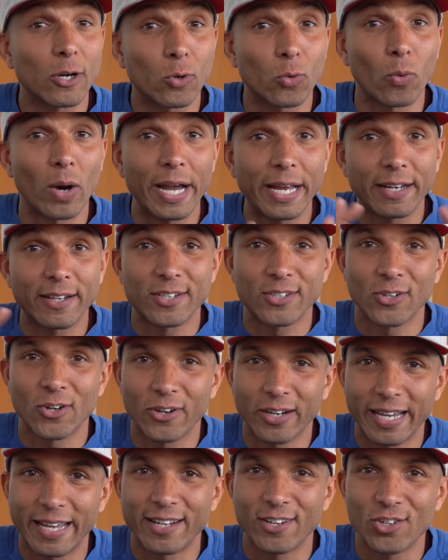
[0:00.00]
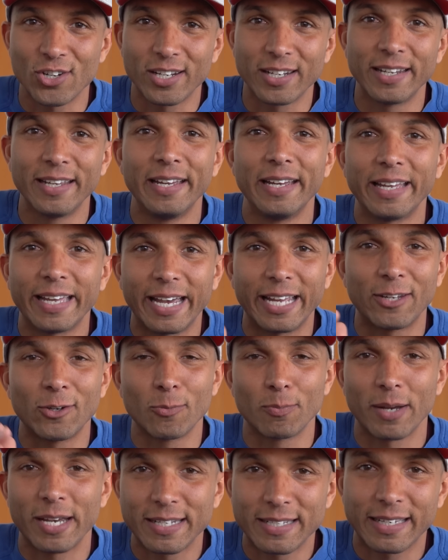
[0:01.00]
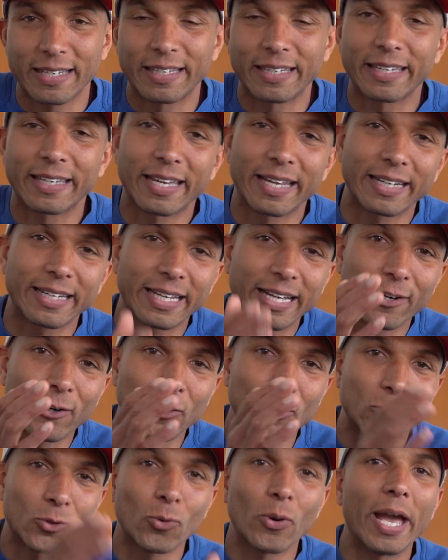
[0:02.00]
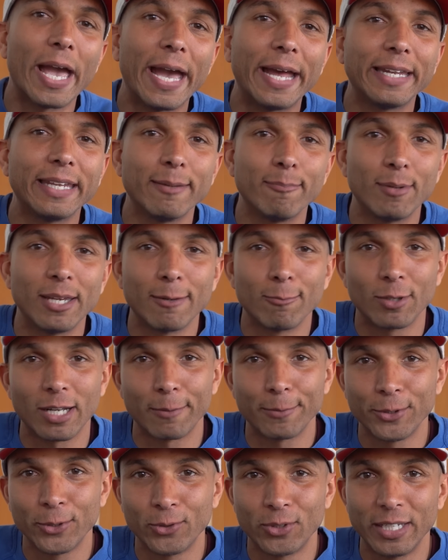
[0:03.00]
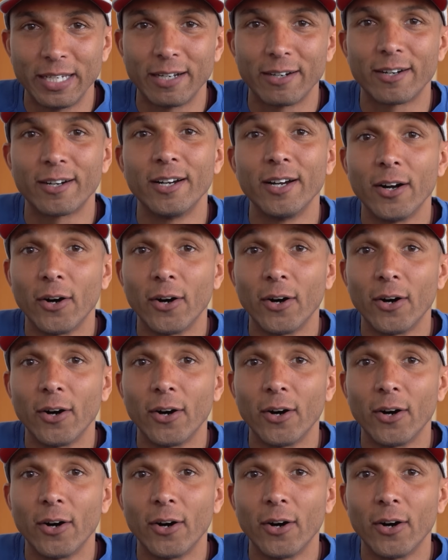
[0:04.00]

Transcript: quite a stock engine and you basically can go to any BMW dealer,